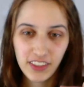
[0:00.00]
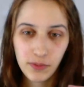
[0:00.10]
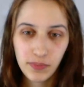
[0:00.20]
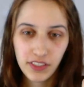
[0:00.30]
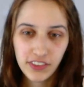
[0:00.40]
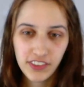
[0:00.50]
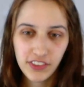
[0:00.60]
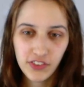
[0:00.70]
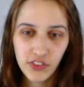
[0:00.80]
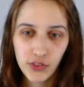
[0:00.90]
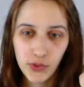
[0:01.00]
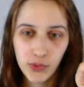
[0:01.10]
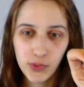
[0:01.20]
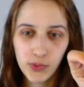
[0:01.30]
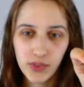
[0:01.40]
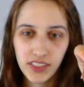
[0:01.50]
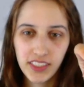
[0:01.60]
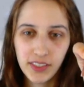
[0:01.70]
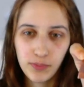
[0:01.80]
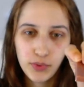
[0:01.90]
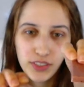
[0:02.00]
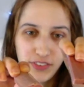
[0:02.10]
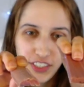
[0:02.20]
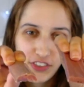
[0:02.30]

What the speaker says: comparison to the previous